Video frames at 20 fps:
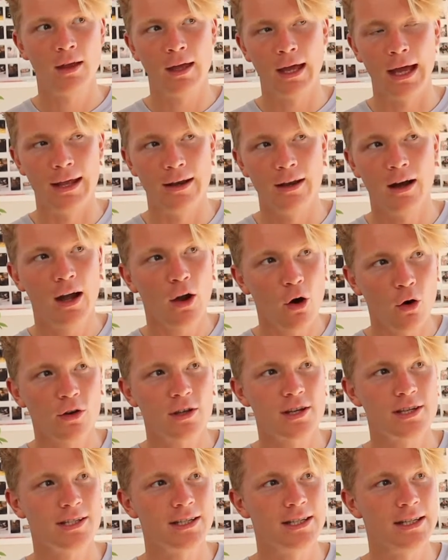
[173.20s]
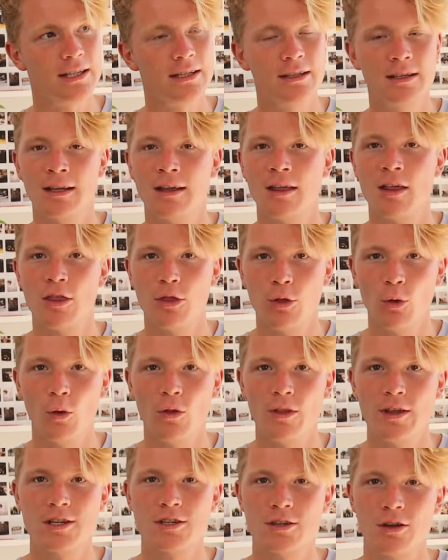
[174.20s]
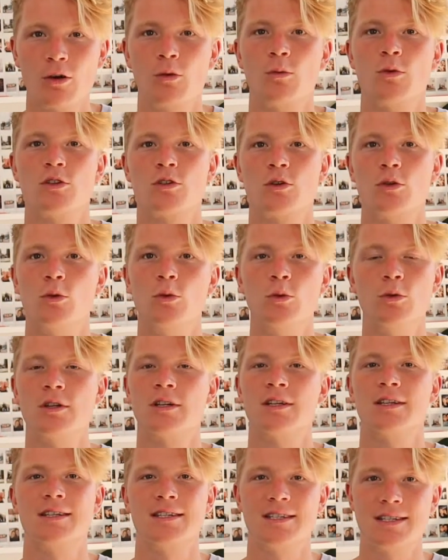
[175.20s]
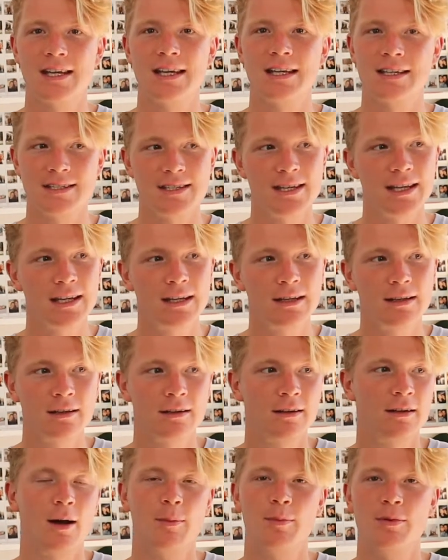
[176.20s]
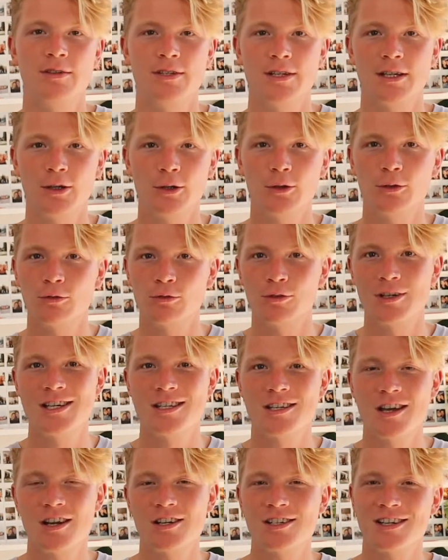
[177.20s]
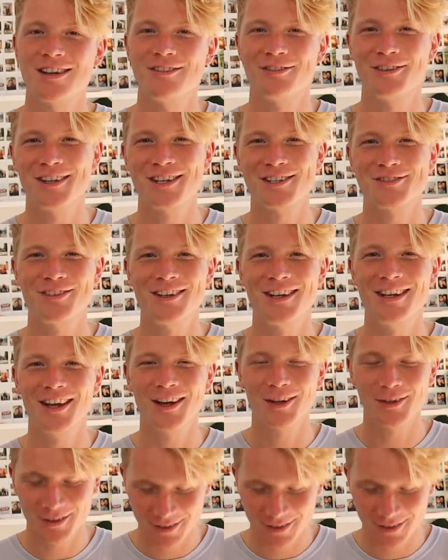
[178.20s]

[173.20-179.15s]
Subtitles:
And I honestly thought this song was called Zig a Zig up until researching it for this video.